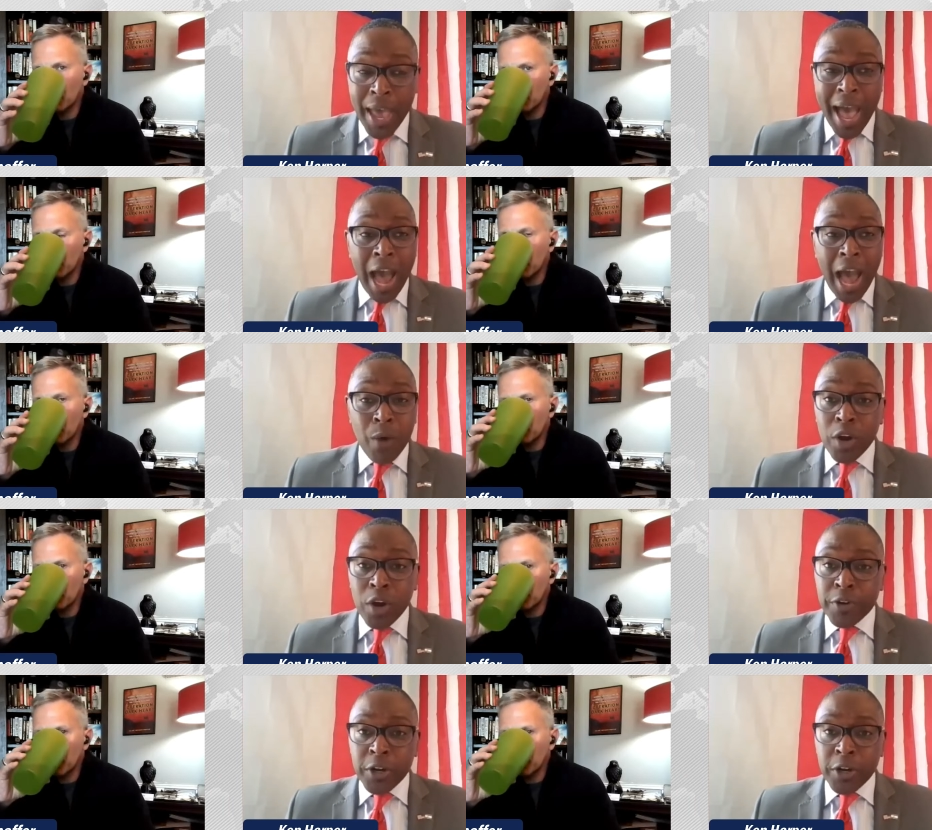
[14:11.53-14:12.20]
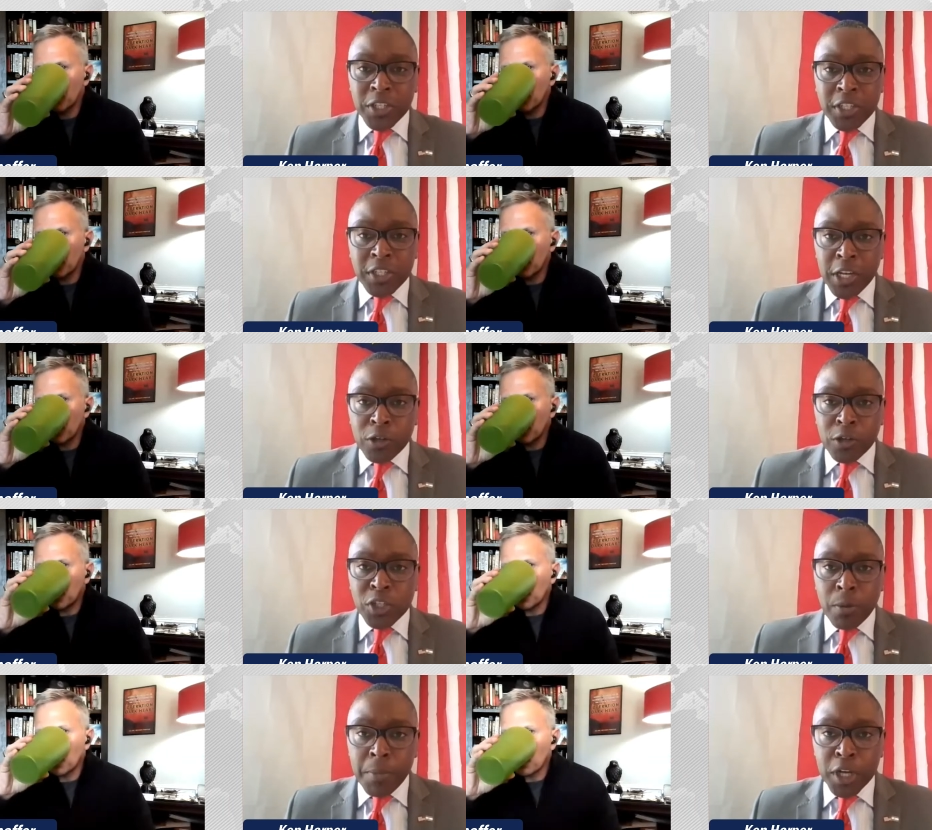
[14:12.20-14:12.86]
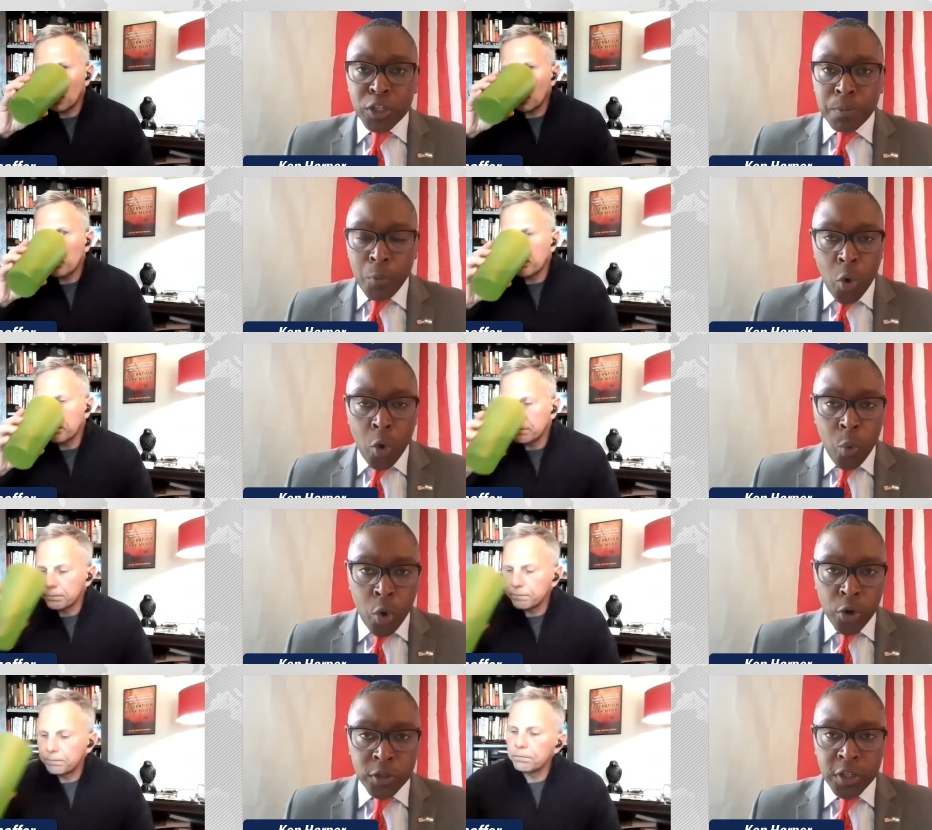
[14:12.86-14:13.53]
Speaker 1: However, there's still so much more
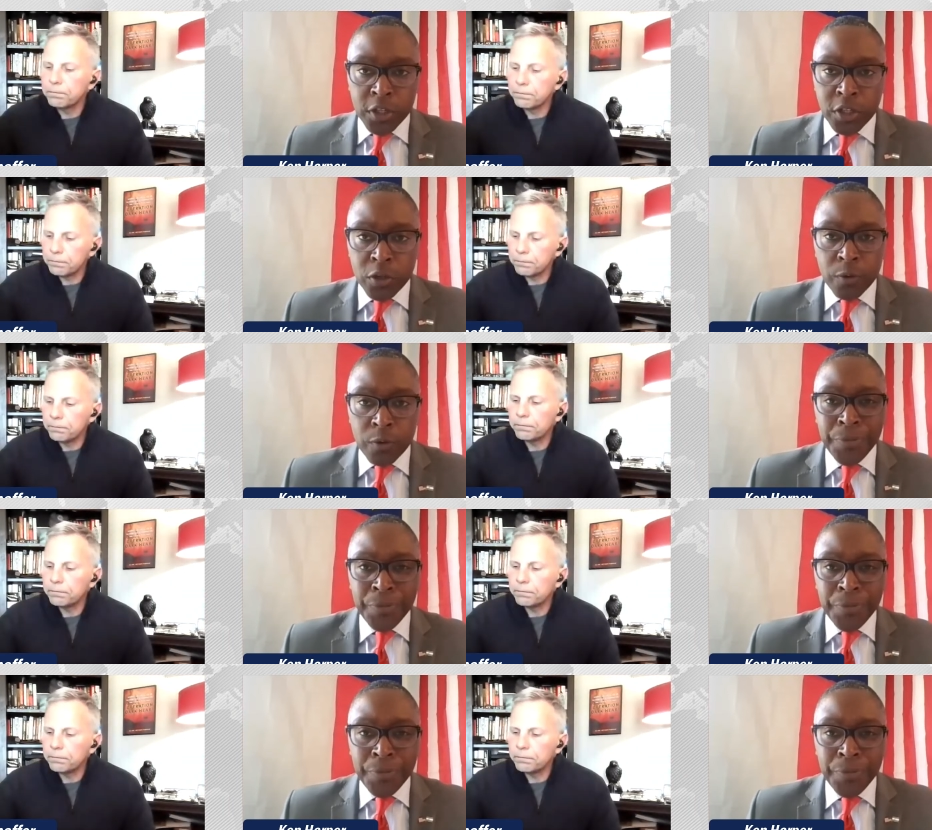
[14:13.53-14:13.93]
work to do.